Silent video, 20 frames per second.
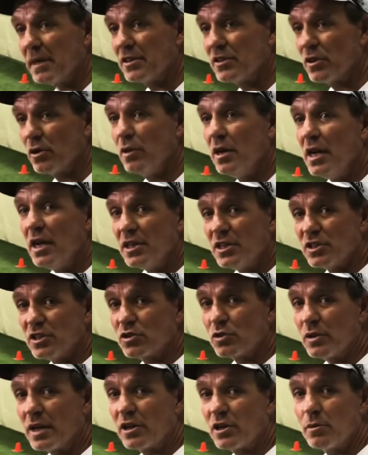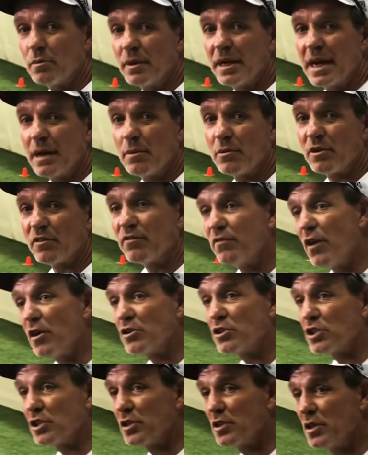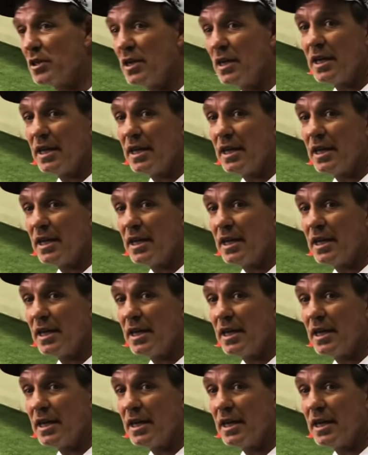So just going out there and being able to function,